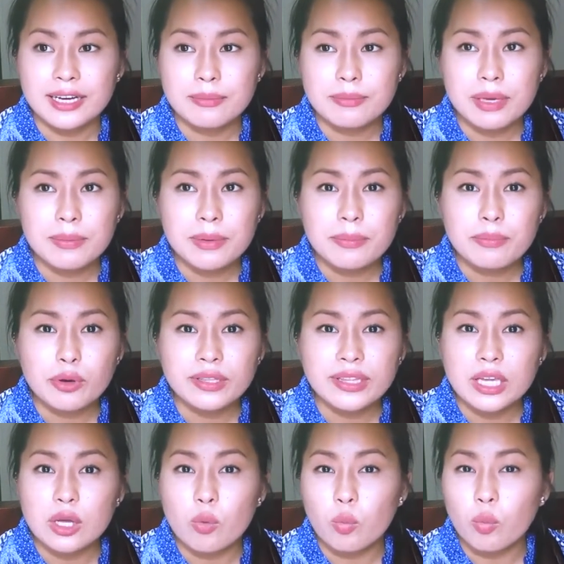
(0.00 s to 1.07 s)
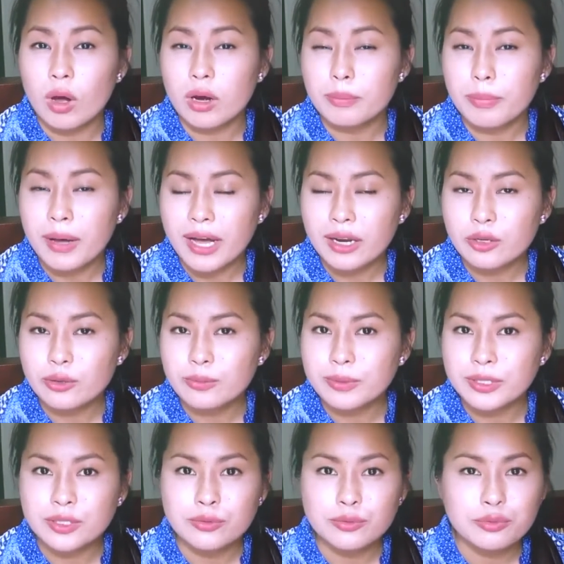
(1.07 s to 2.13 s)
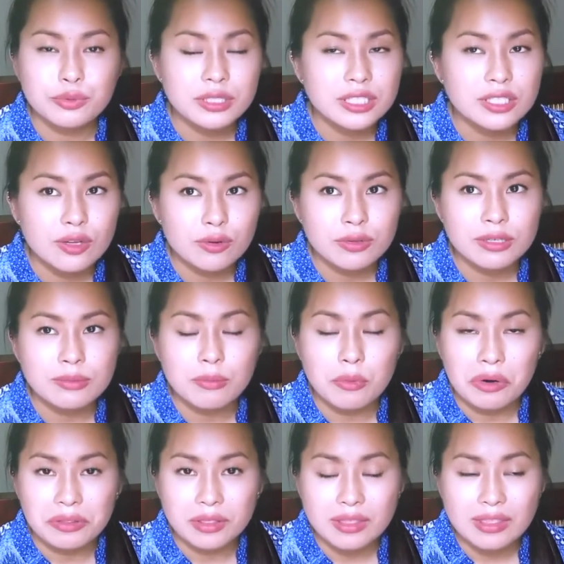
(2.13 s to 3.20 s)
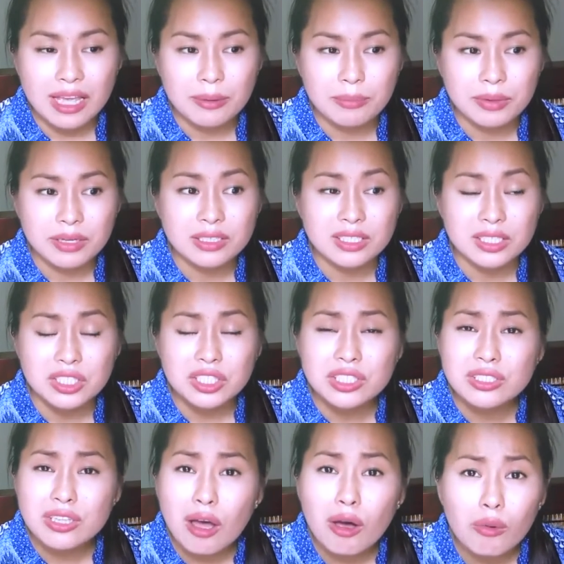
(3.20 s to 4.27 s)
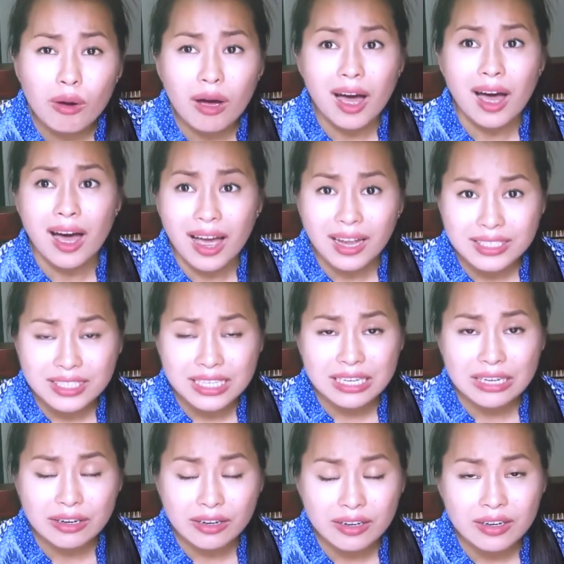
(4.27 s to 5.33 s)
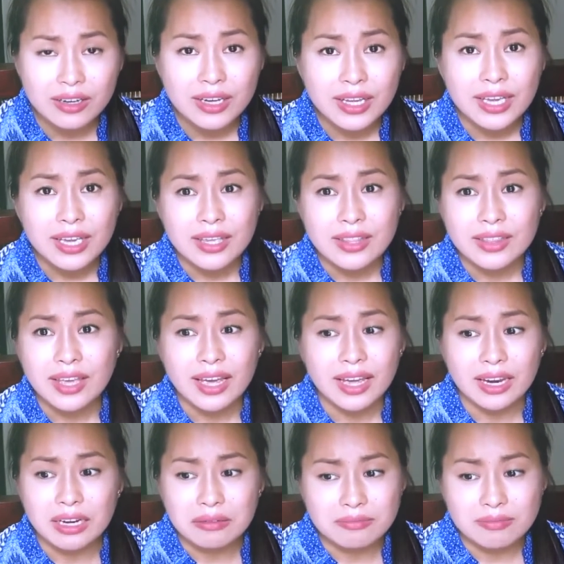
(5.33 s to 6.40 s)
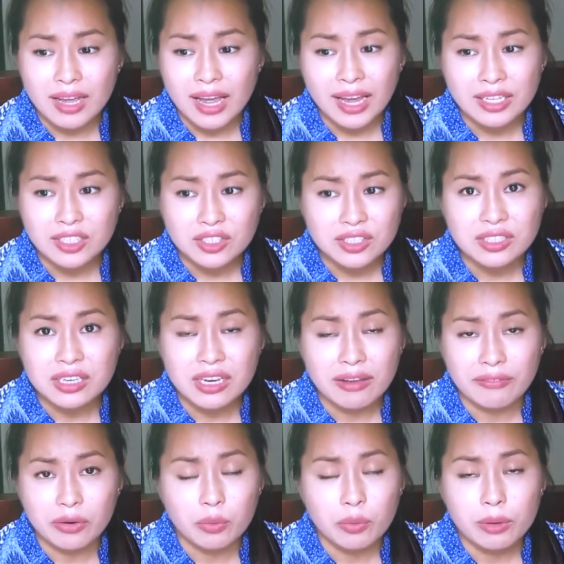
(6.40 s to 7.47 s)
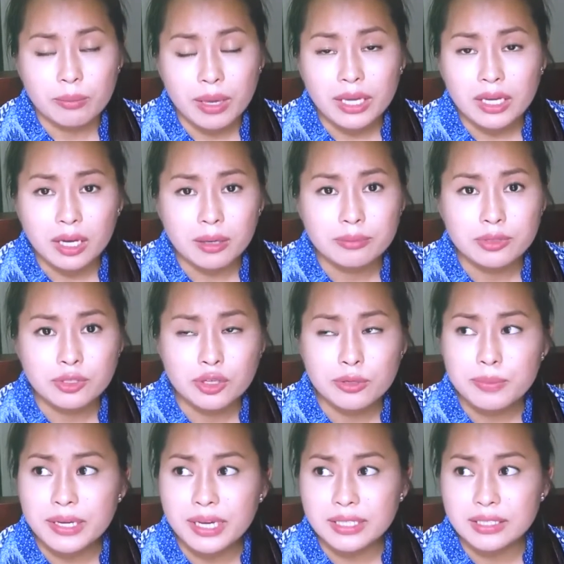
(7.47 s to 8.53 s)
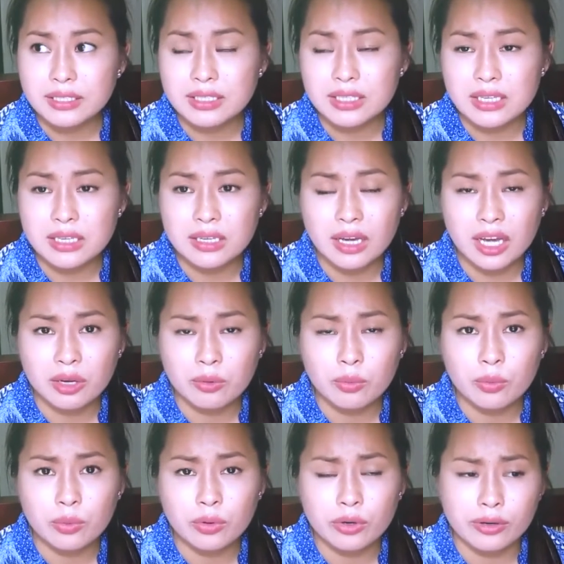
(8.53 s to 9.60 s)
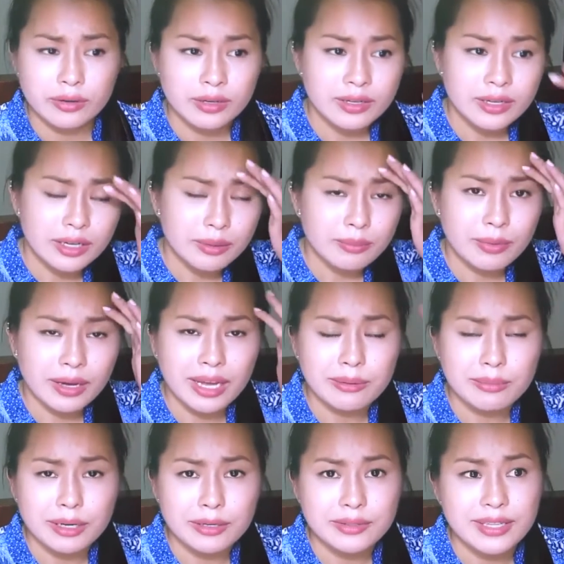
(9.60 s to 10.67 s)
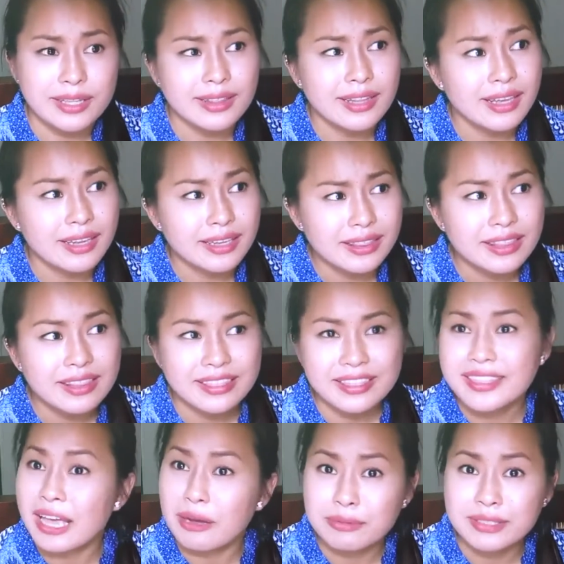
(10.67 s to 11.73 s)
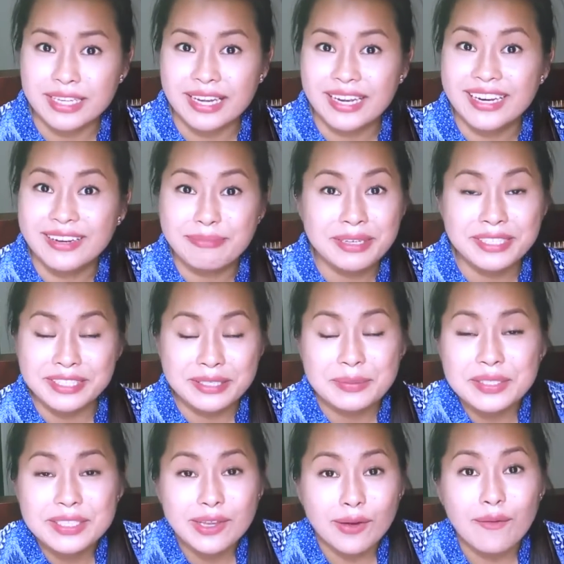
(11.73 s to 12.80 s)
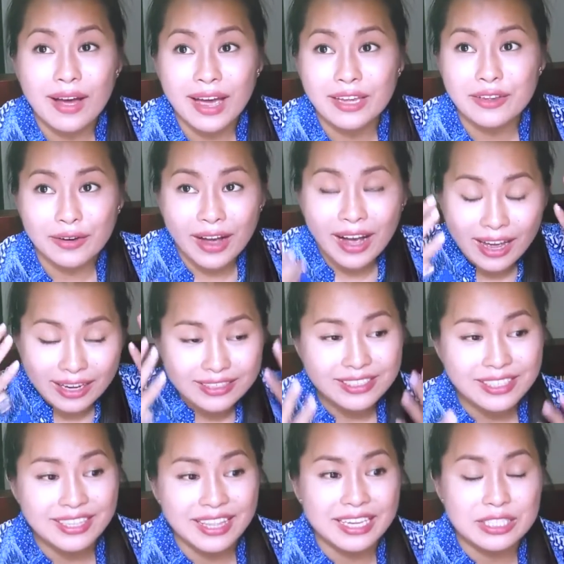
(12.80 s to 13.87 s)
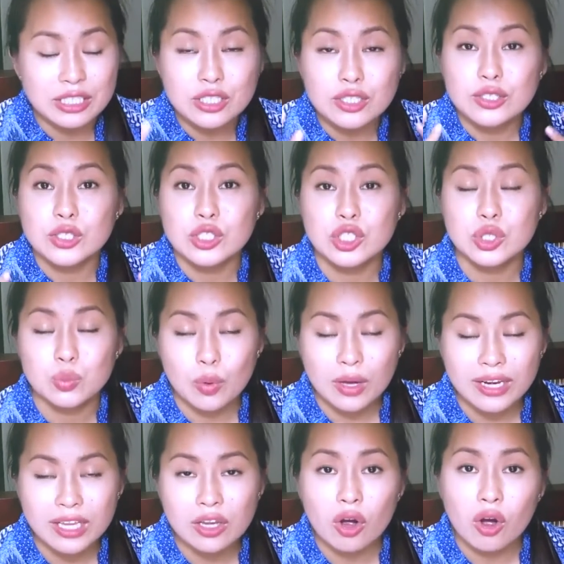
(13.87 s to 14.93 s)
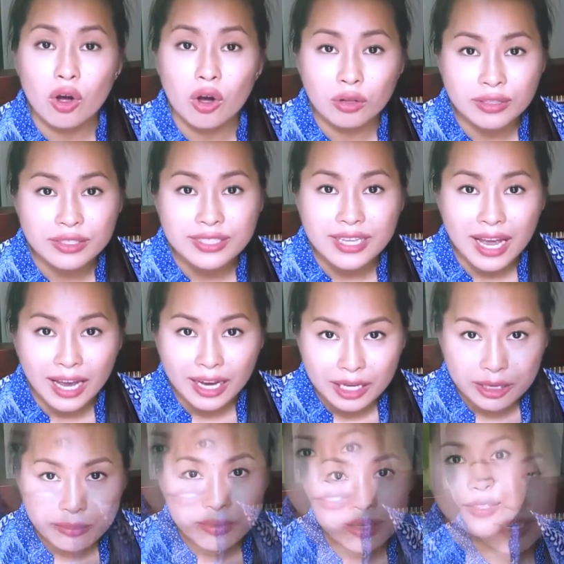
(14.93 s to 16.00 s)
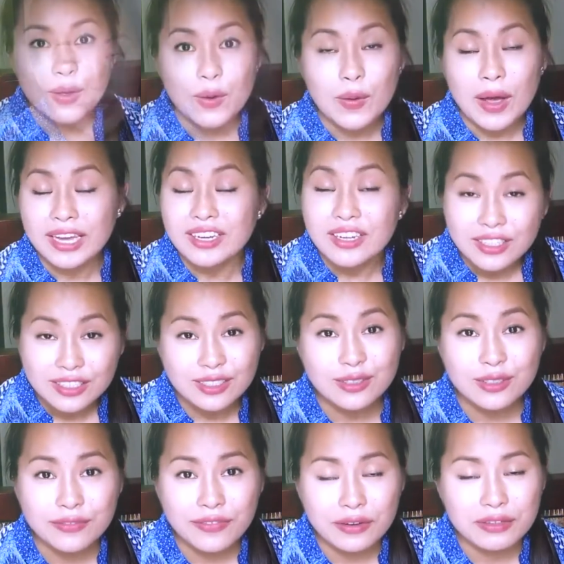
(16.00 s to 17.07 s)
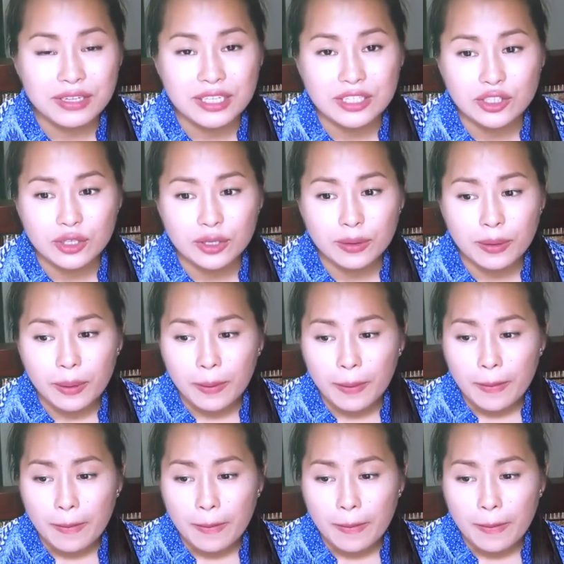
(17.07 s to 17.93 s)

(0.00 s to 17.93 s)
Maybe bring like one bottle, but you really don't need more than that because it's so hot here that I just never wear makeup. During PST, I wore my eyebrows and like that was it because it was so hot. You're constantly like sweating all the time, so I couldn't do the foundation.